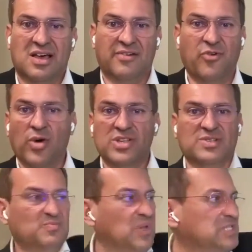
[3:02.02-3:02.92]
I've
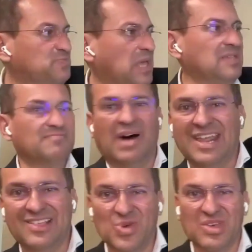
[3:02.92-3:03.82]
always been spending
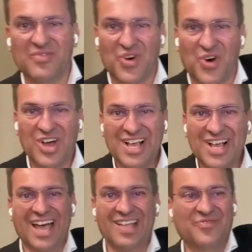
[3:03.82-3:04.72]
money looking for
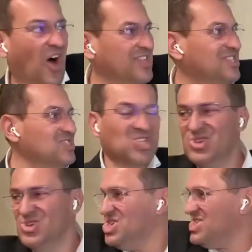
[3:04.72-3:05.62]
advice and
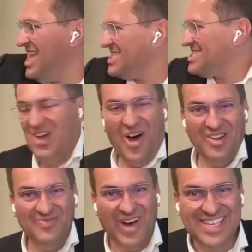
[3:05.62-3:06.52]
solutions outside
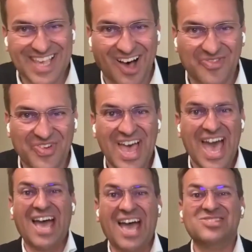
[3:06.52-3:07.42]
of myself.
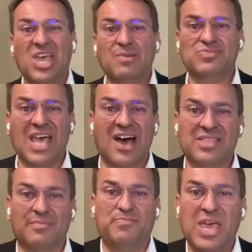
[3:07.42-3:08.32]
And deep down,
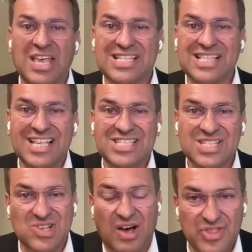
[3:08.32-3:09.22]
the biggest
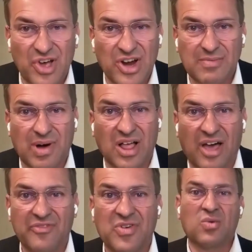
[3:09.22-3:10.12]
lessons I've learned in my
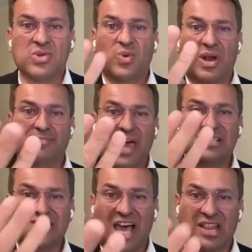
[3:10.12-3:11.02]
life was when I
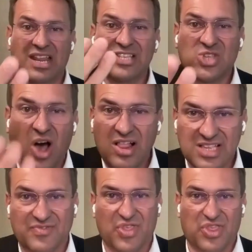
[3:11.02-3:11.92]
meditated in
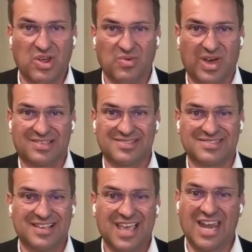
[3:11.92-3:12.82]
silence for 3 weeks
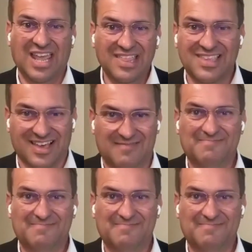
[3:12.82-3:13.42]
in India.